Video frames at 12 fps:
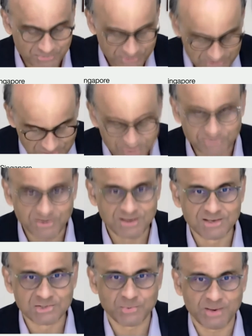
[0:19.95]
We are
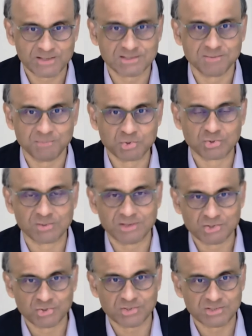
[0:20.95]
still failing to act in
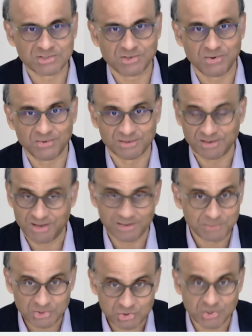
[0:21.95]
mutual interest
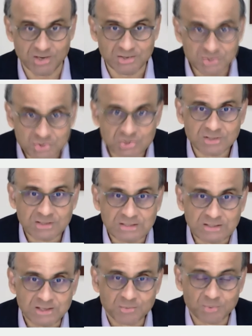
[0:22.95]
on climate
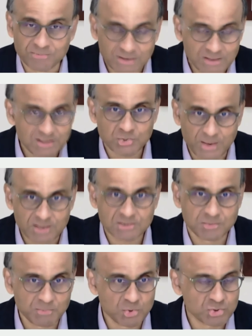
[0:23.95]
change. We're failing
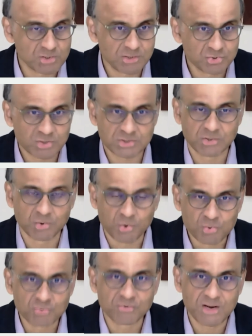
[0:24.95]
to act on mutual
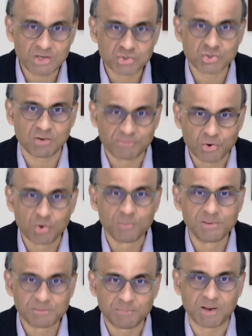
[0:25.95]
interest in a whole range
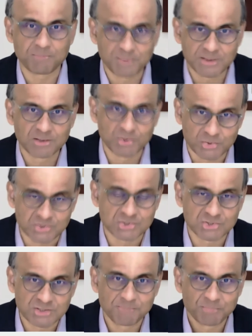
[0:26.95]
of global public
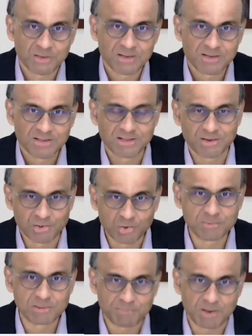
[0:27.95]
goods.
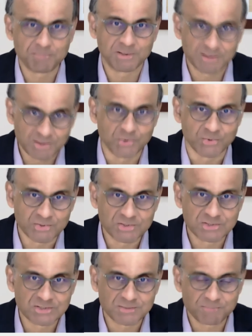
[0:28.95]
They're global public
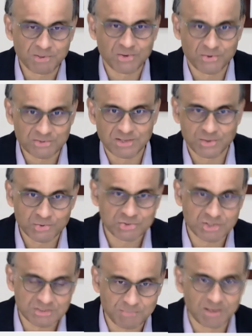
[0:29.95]
goods because
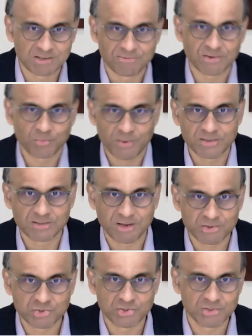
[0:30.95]
they don't just benefit
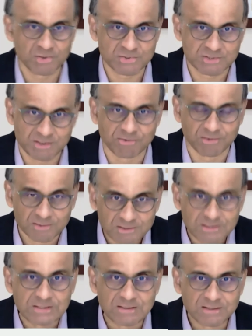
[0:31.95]
one country or
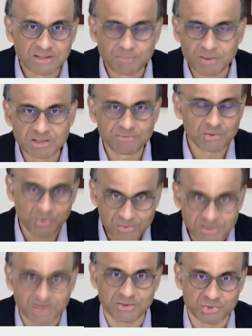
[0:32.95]
several, they
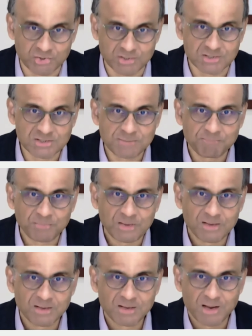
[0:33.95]
benefit all countries.